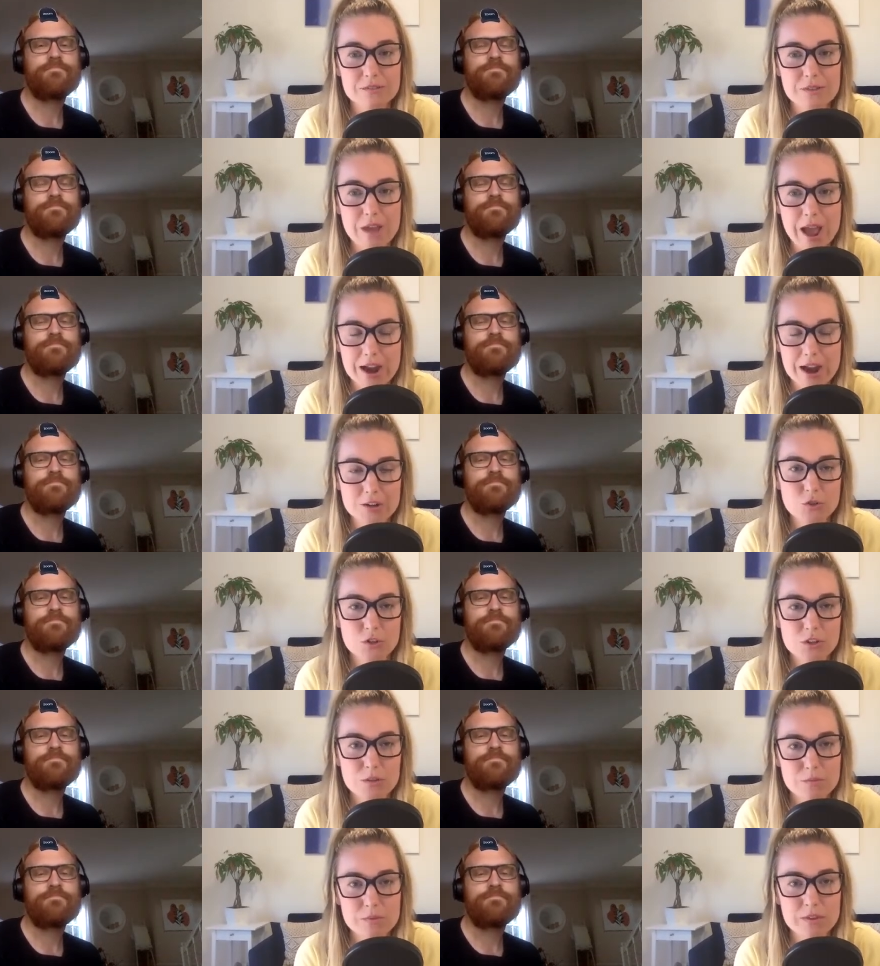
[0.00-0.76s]

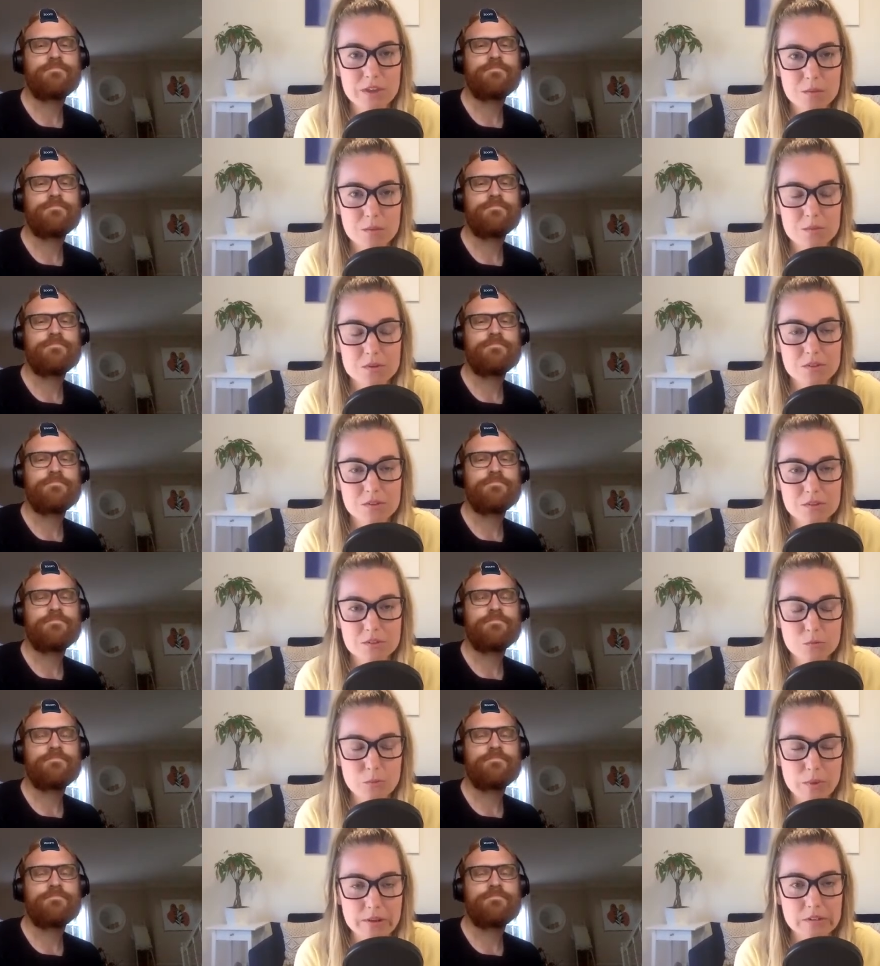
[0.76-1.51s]
Speaker 1: actually being able to
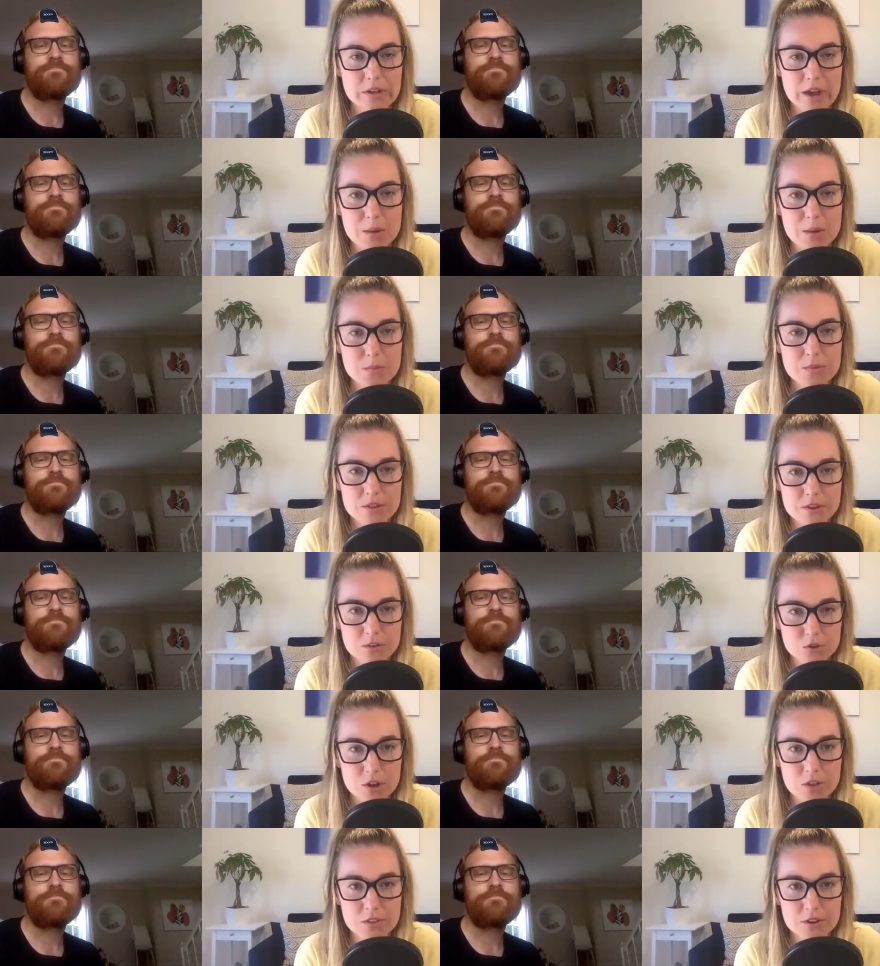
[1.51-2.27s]
spend time with
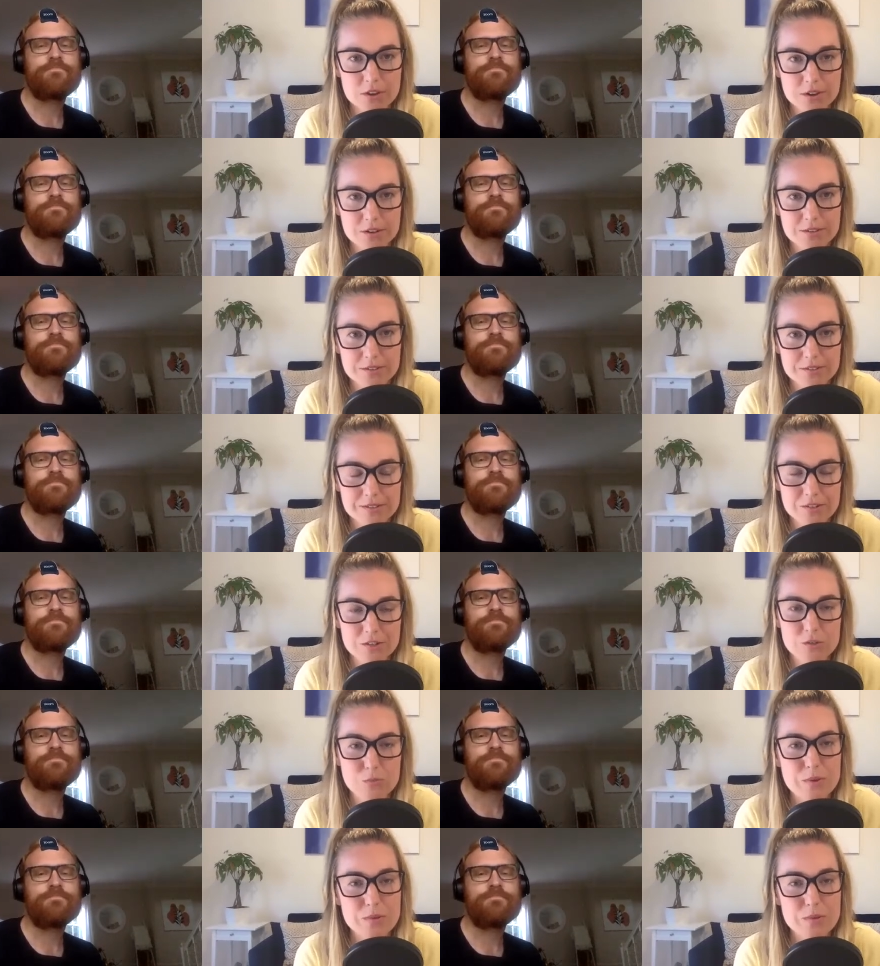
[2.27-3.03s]
each other
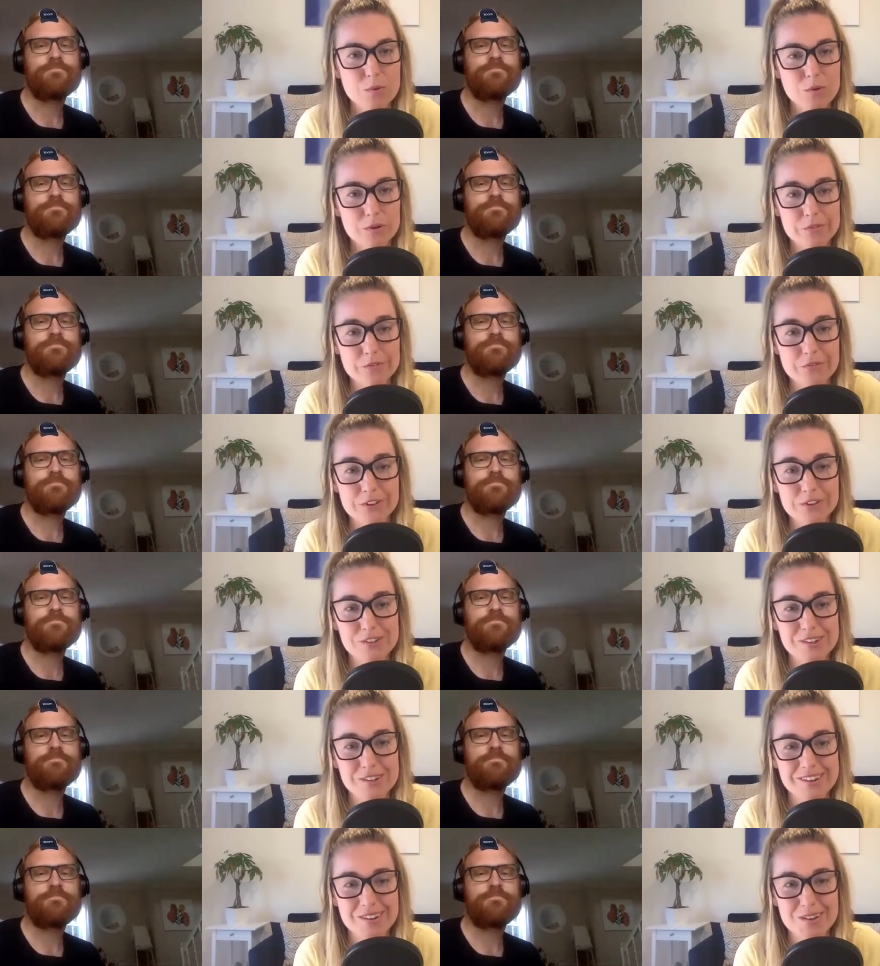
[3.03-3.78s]
just be more
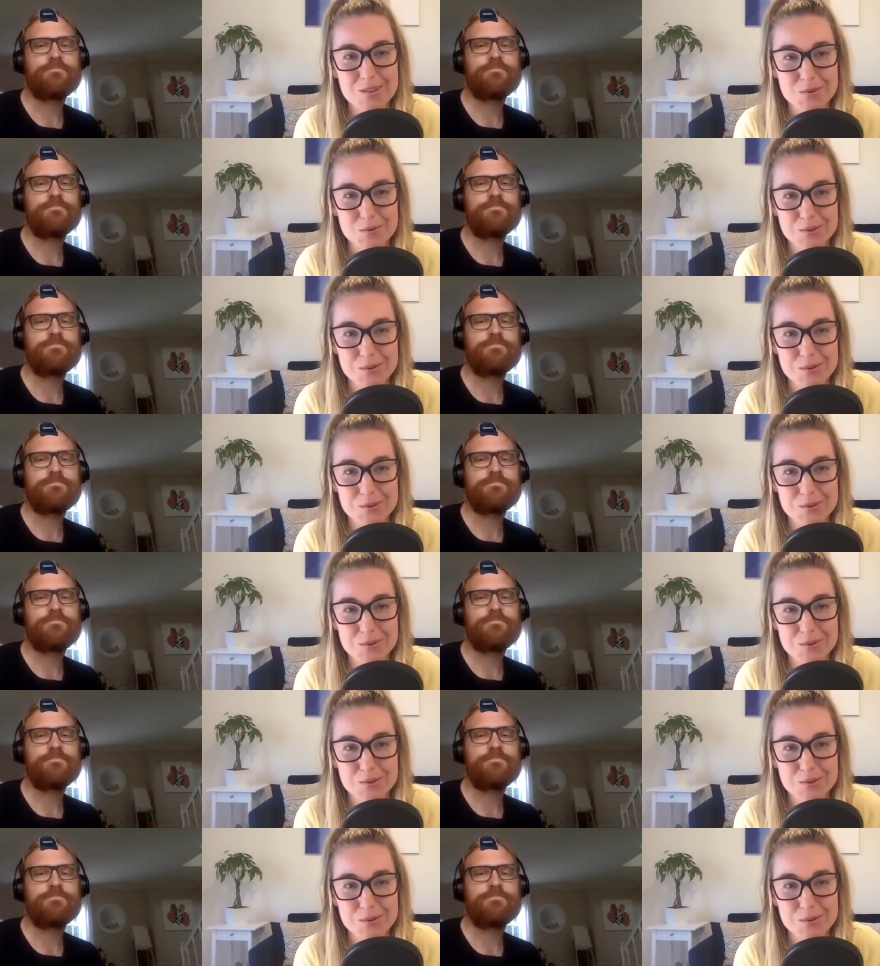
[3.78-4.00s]
efficient all